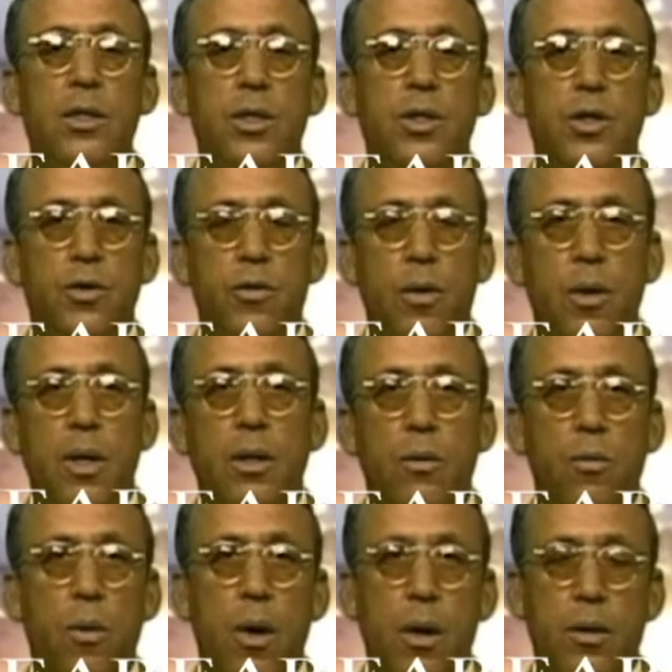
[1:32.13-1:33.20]
That's
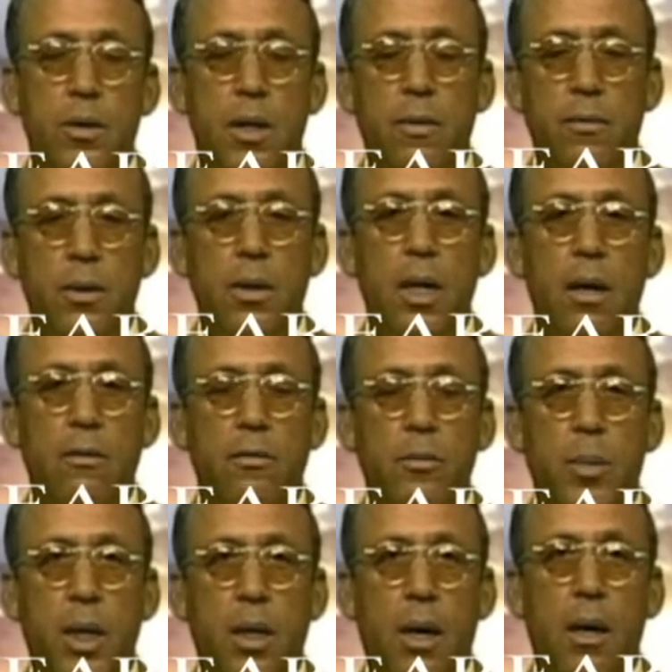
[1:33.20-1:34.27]
destroying the works of the
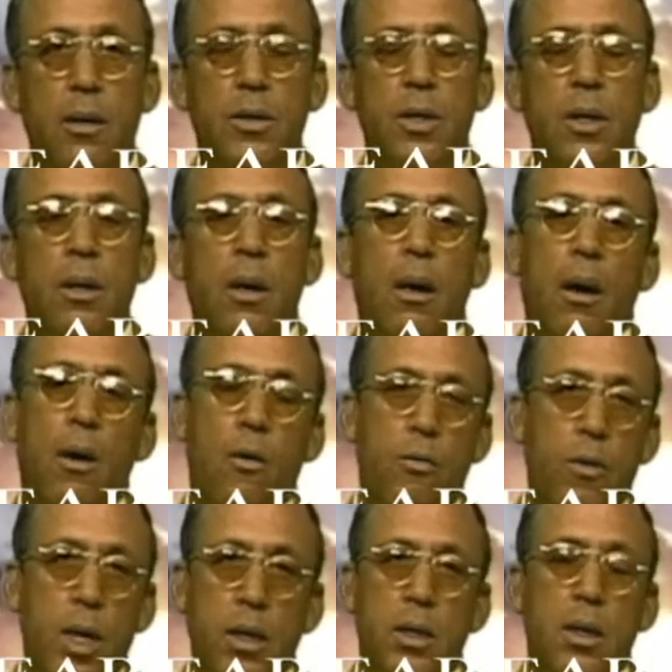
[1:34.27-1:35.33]
devil, because
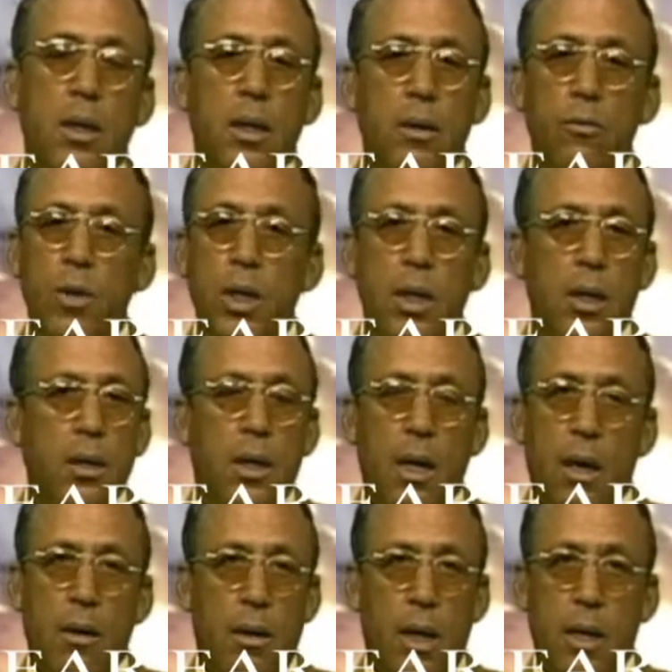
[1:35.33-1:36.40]
originally we
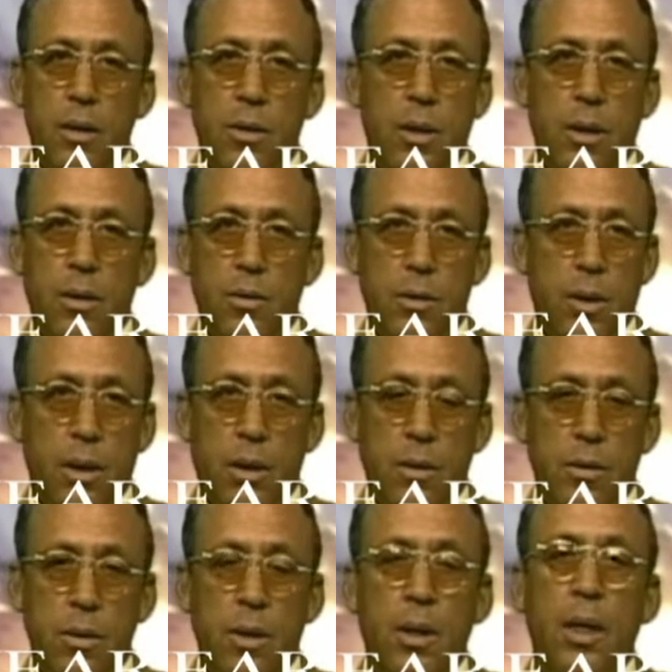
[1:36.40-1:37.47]
didn't call ourselves
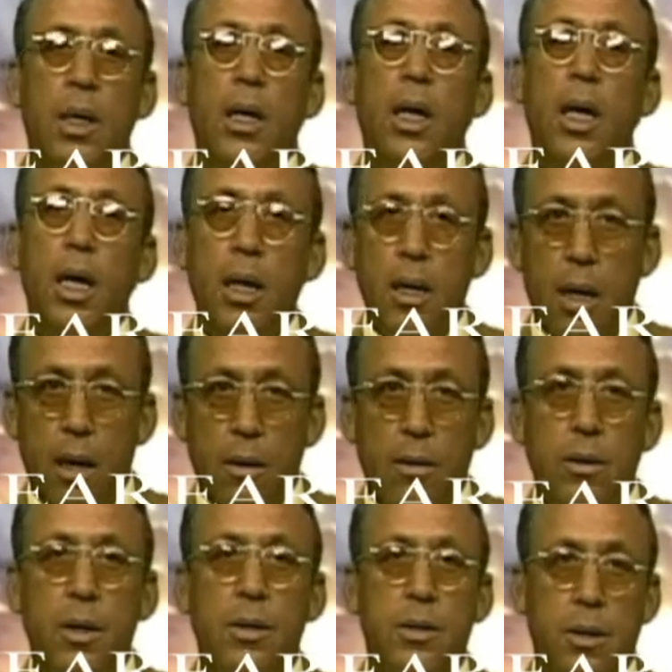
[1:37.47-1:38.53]
niggas. He
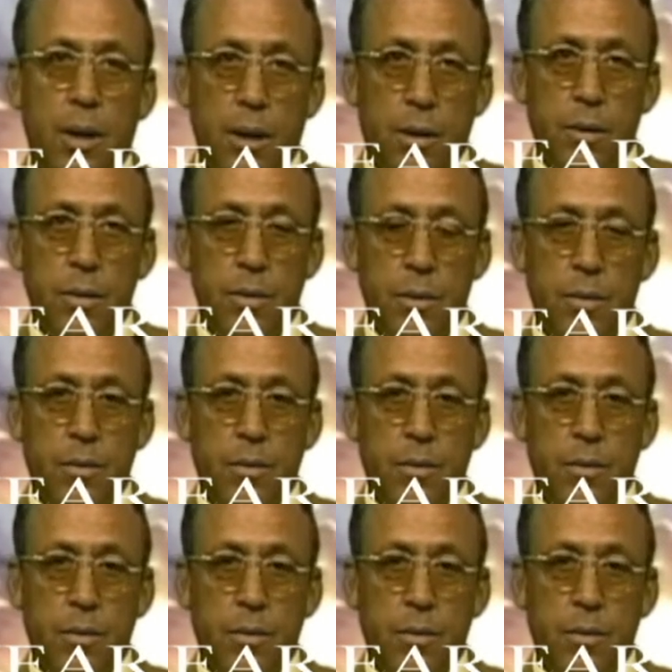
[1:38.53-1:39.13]
called us niggas.